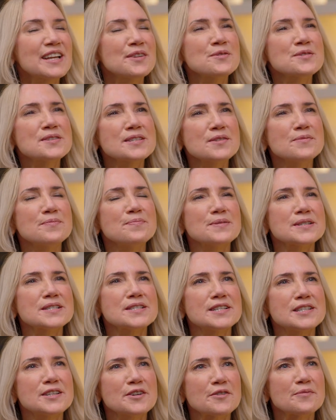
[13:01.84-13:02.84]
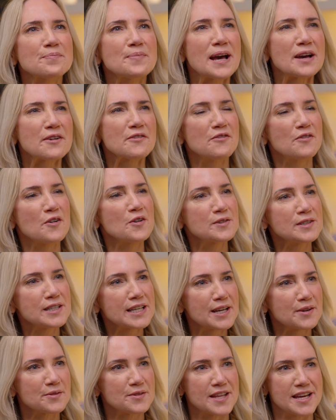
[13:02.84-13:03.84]
also, but to look back
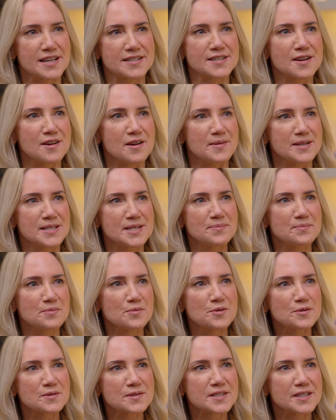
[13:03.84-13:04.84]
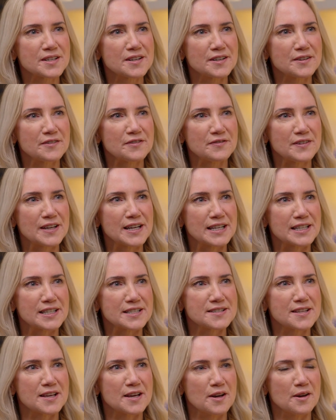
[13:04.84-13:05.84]
fondly on that time, I didn't want to kind of feel as
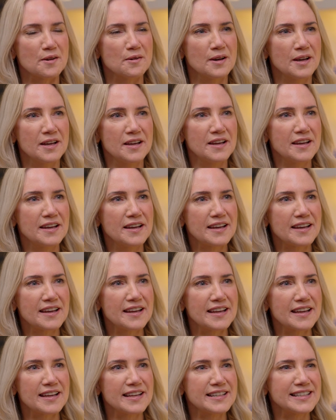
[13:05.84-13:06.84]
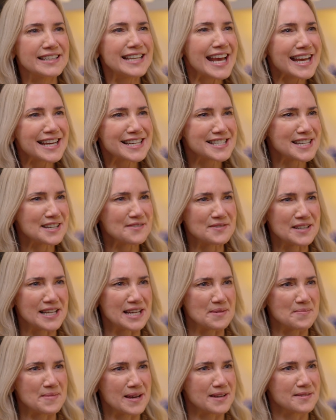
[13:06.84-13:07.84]
though negatively
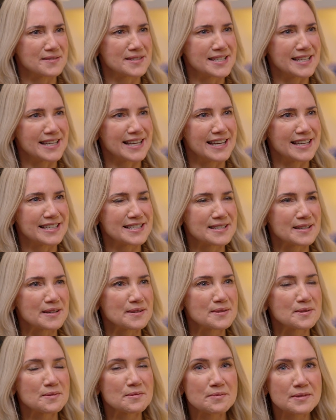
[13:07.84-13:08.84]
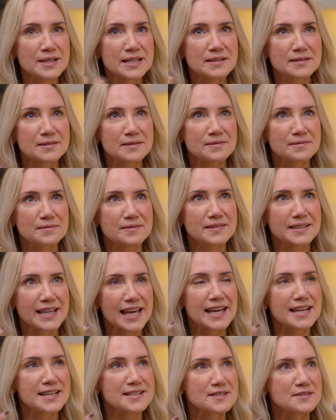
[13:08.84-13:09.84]
about it. So it was a real
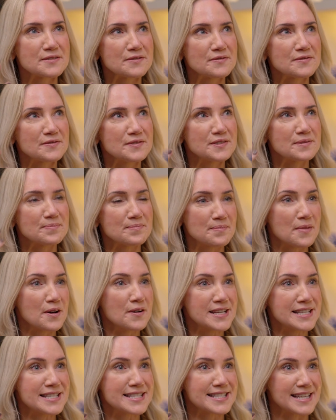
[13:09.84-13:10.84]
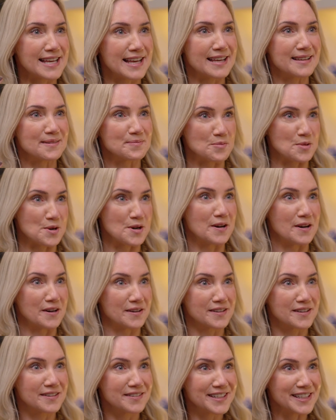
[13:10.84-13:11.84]
case of mindset
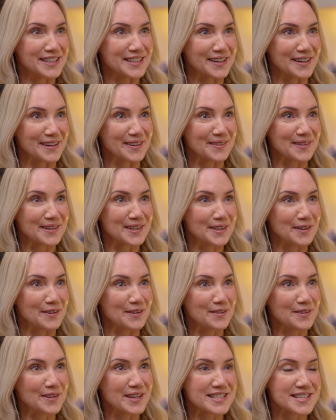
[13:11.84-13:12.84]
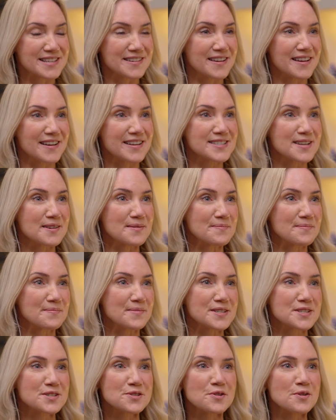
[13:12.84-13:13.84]
work, you know, a lot, as I'm a
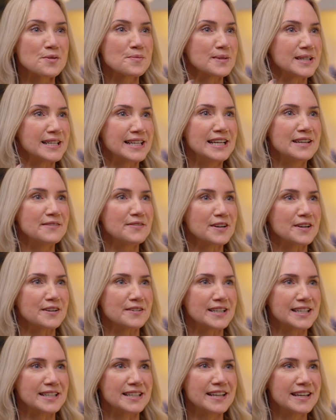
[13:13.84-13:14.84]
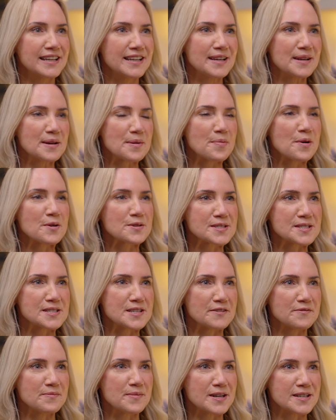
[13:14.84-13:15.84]
strong believer in a
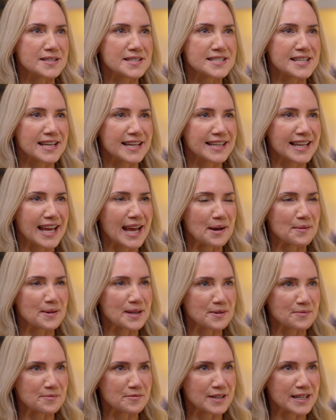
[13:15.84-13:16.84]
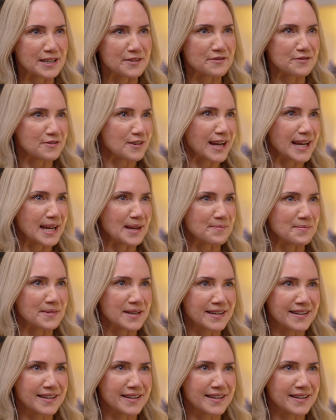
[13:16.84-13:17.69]
positive mindset and how we can reframe